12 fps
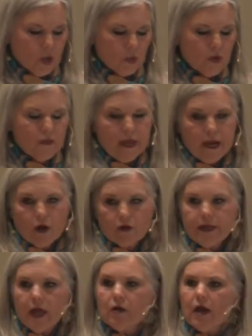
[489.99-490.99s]
were there.
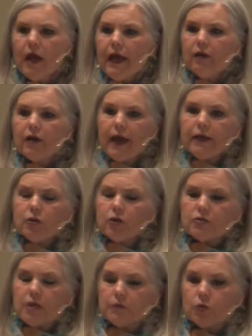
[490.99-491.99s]
Now, Elkanah
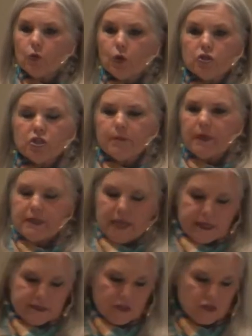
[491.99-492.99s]
goes up to worship. He
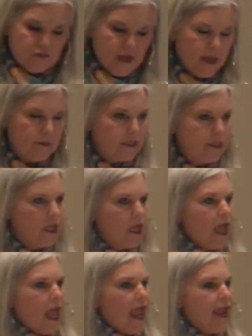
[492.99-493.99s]
takes his family.
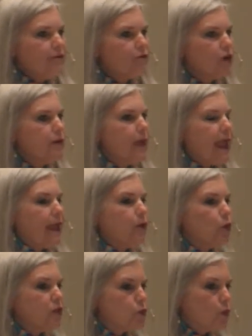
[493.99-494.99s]
Every
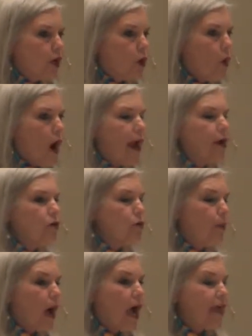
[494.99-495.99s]
man was
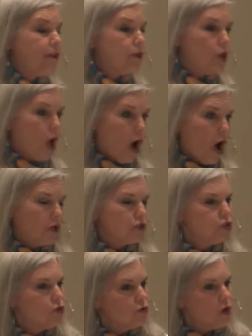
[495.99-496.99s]
required by the law
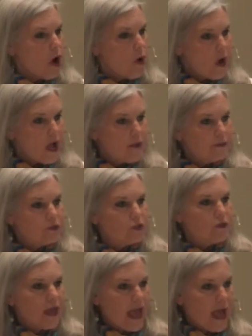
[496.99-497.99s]
to go up
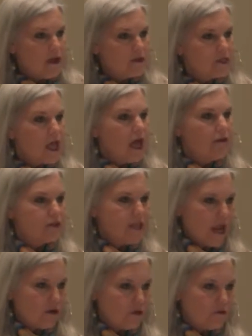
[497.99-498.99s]
to the house of
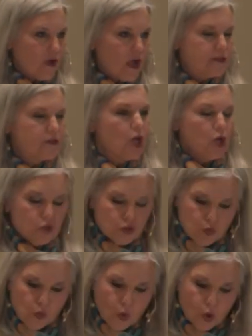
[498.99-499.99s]
sacrifice
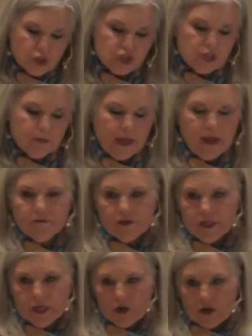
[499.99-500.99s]
to worship
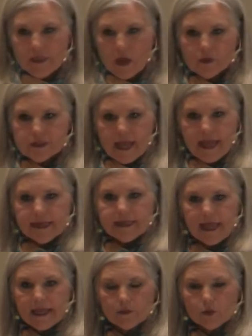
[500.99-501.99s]
every year. And they would take an
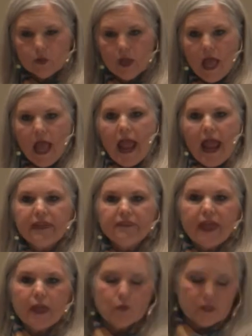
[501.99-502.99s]
animal
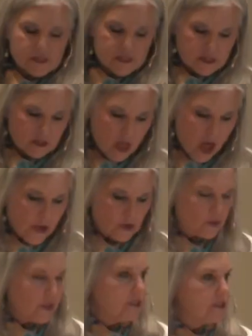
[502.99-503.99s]
and they would
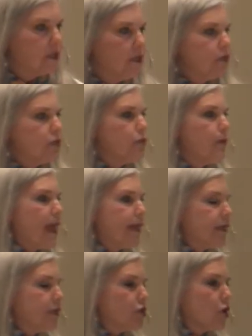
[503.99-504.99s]
slaughter it to
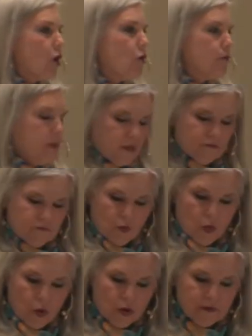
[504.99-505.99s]
make an atonement
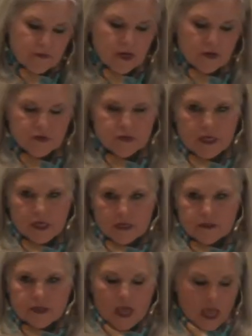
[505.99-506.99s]
for their
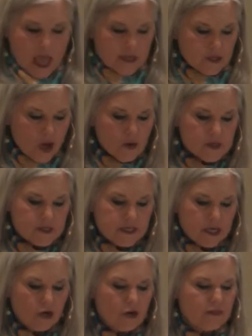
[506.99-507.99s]
sins. And notice
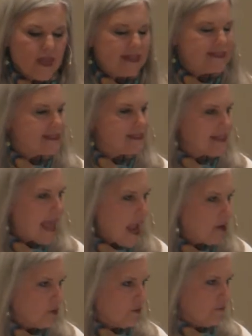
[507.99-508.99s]
here, they
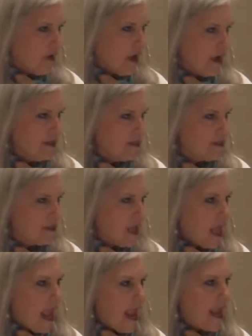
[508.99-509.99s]
sacrifice
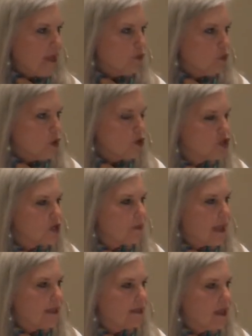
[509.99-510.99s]
and worship,
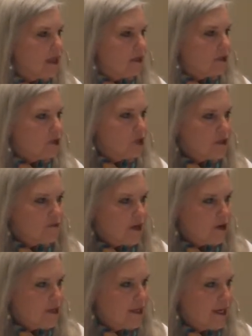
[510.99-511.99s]
and look
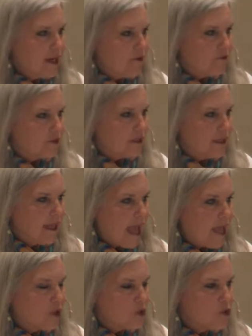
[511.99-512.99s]
very carefully
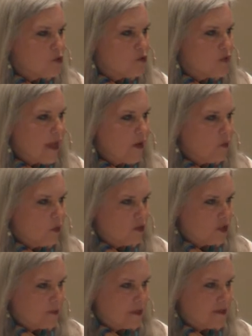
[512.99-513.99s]
at who they
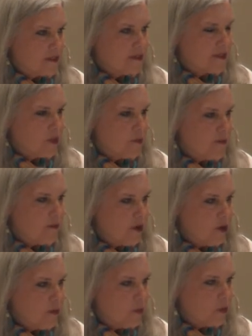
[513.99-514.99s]
worship, because this is going to be
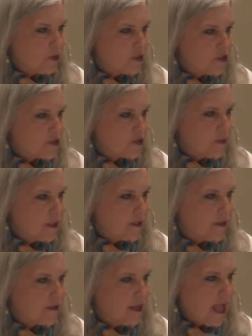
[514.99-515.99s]
very important in just a
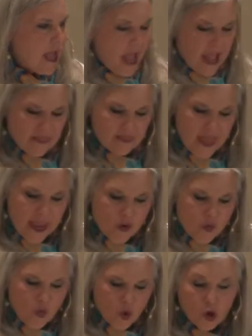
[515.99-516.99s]
minute. They
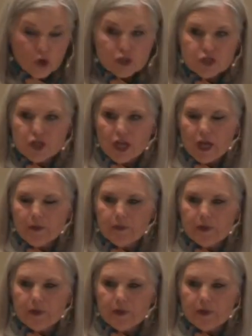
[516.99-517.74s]
worship